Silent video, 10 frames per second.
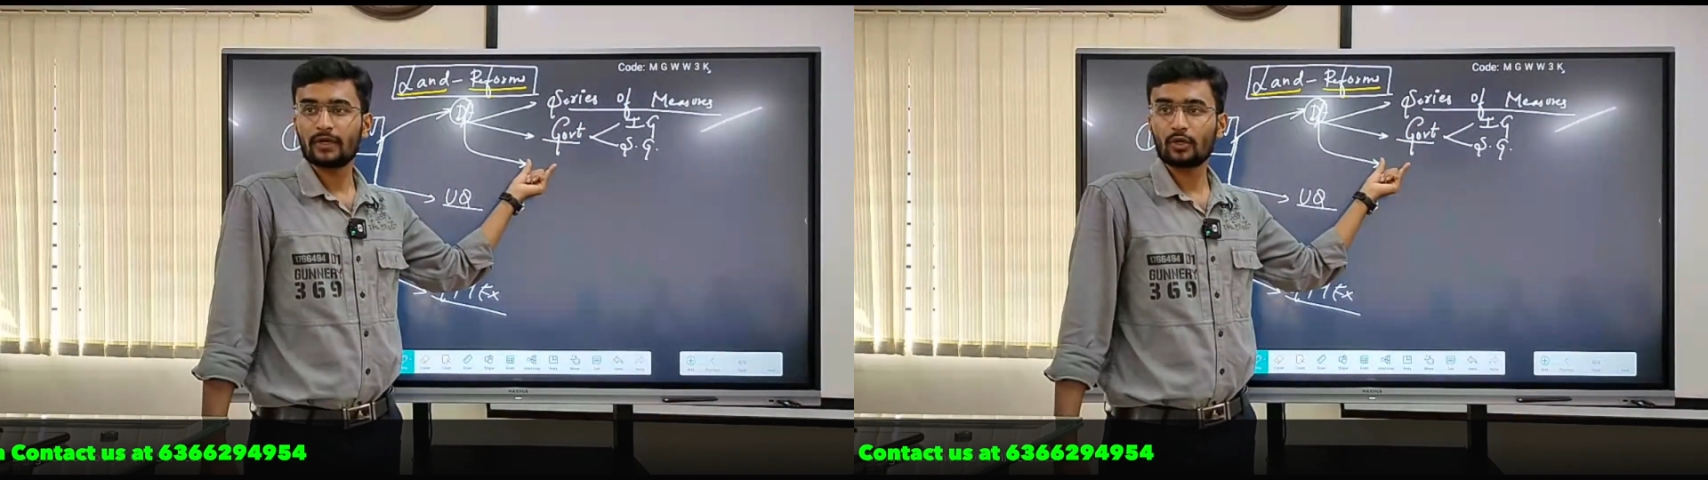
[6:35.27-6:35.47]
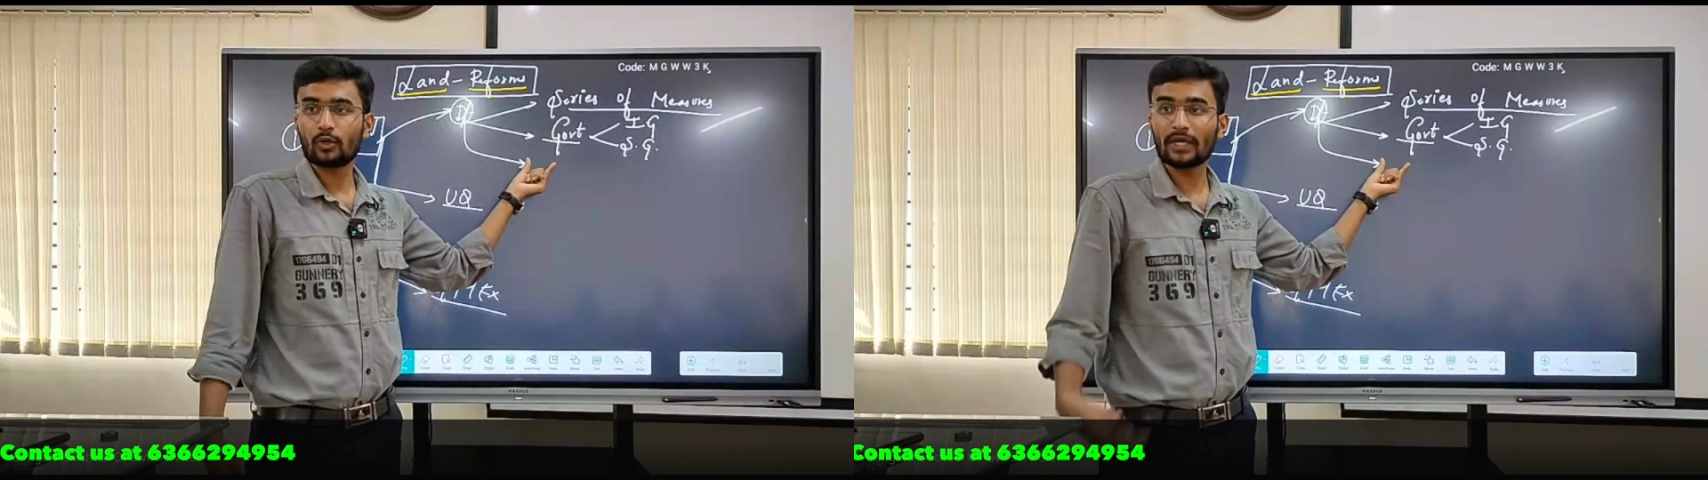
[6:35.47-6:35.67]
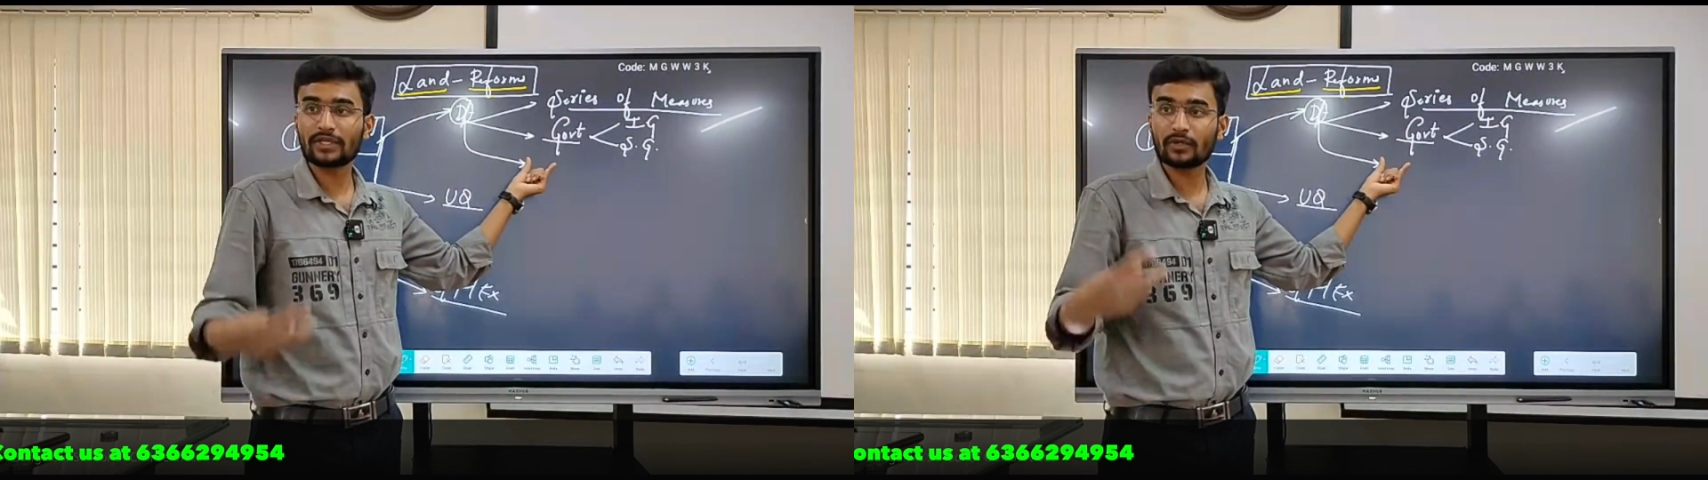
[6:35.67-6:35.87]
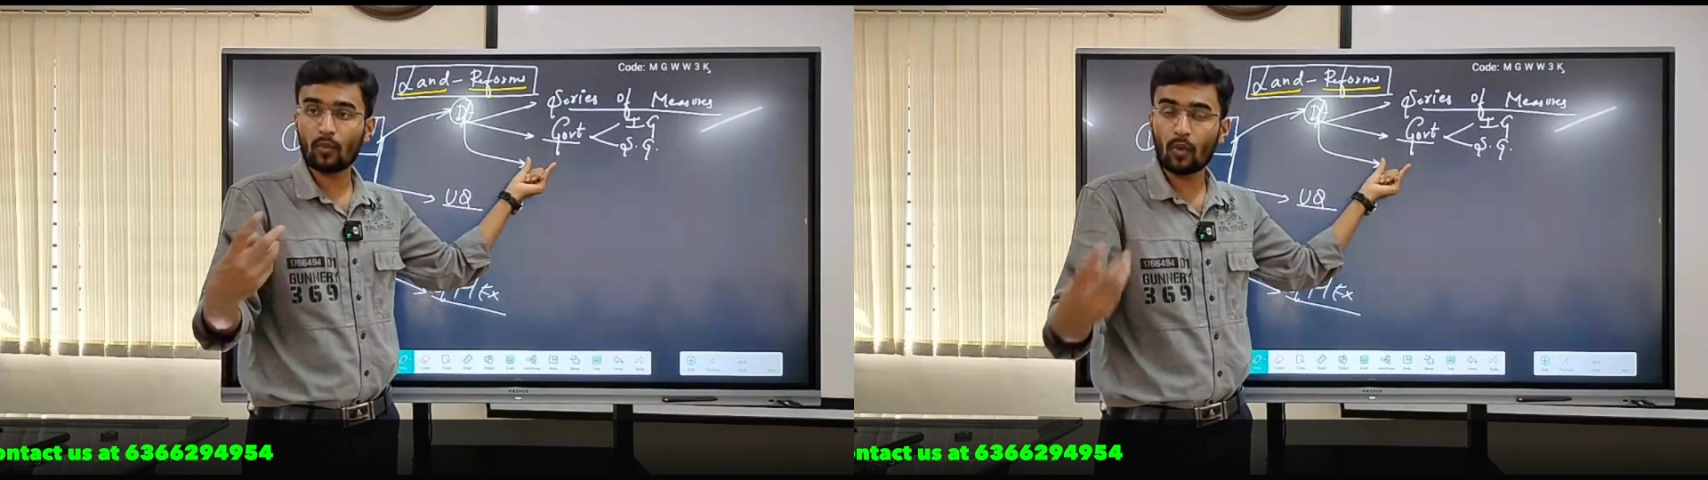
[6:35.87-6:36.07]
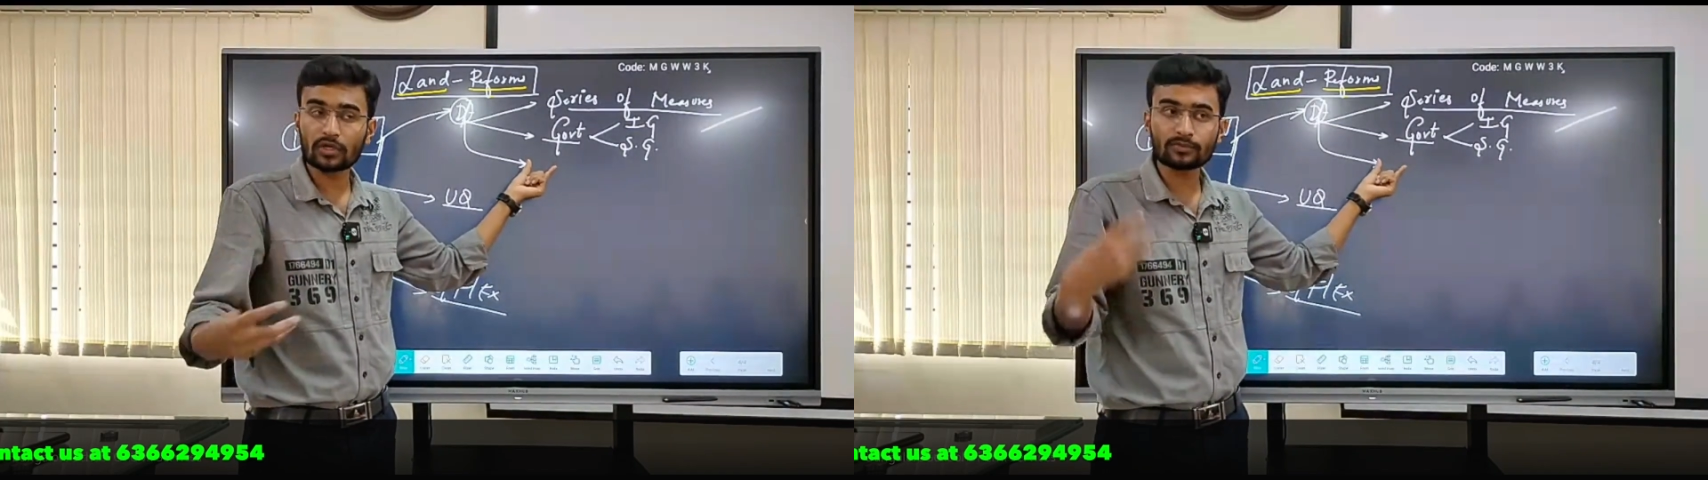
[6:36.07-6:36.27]
To achieve
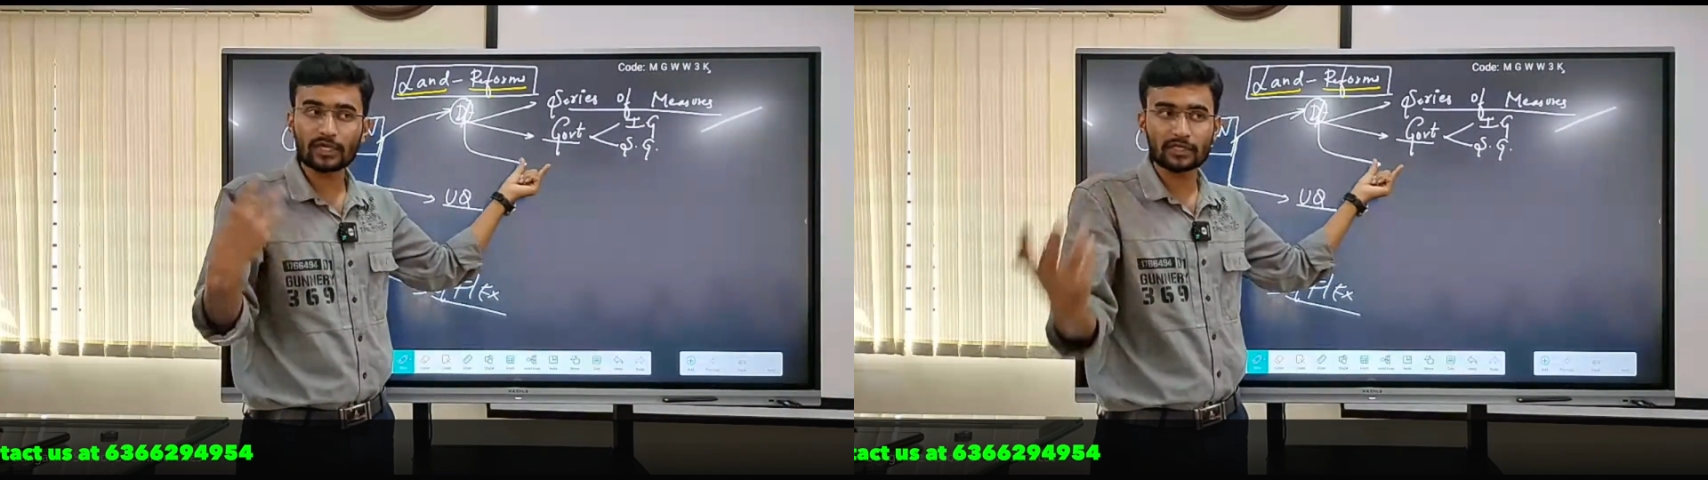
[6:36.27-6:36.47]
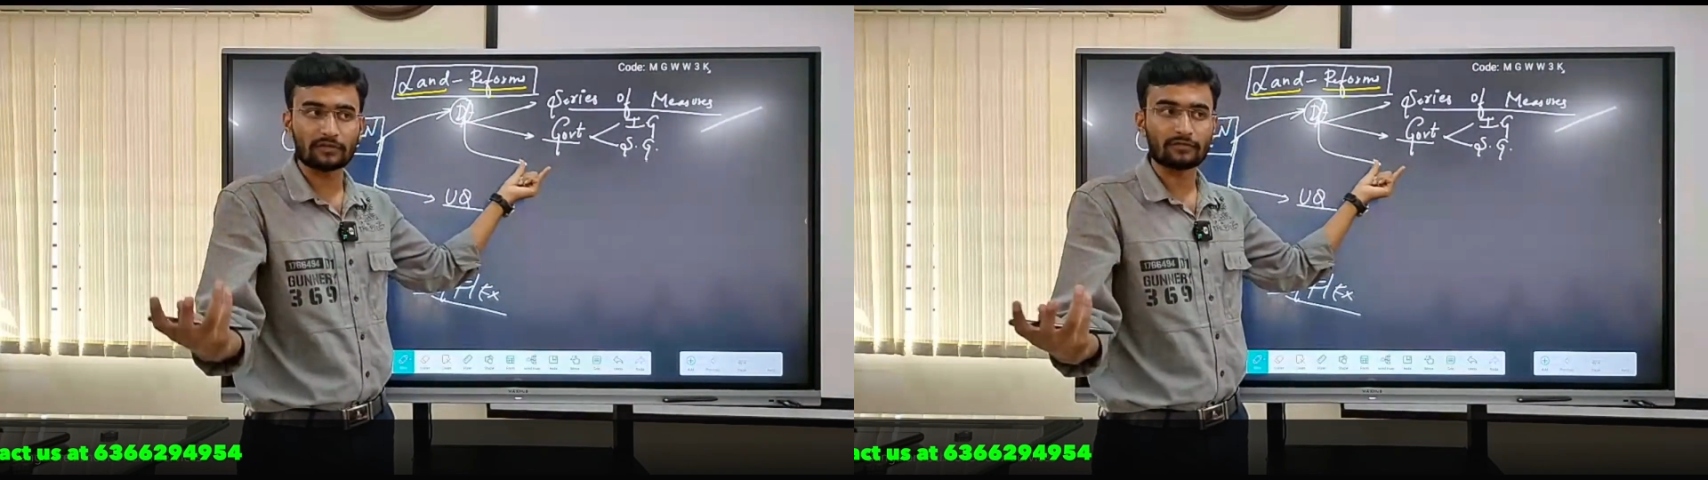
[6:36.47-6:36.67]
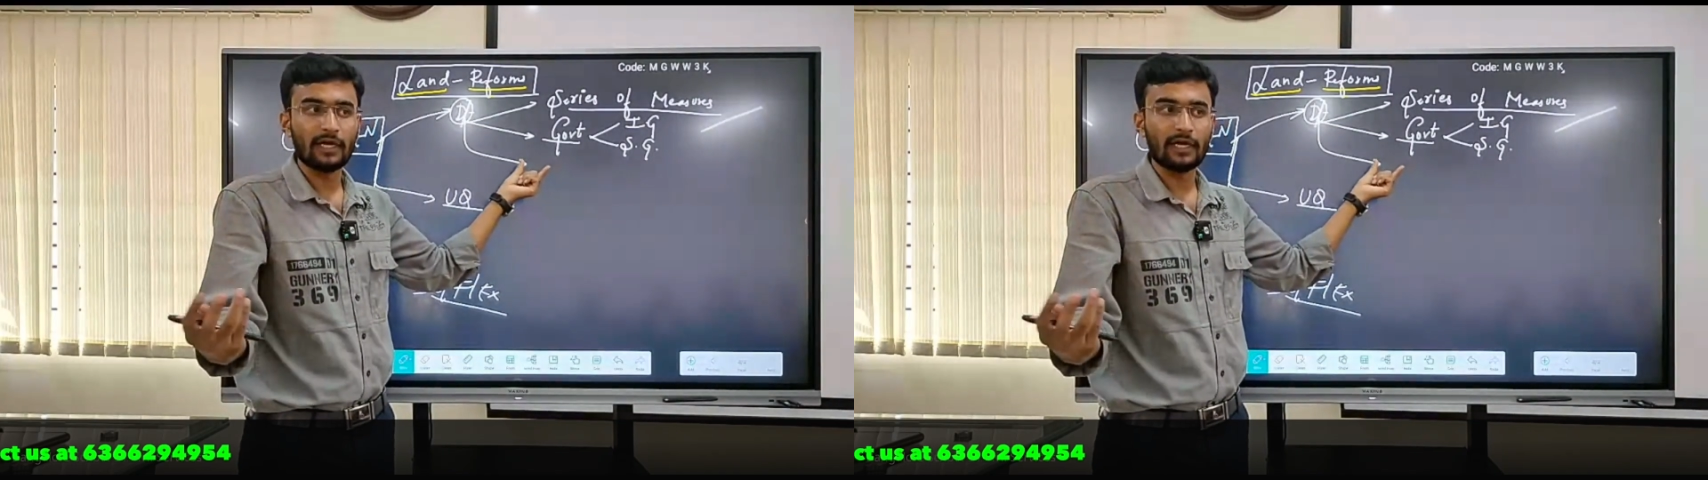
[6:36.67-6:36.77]
what objective?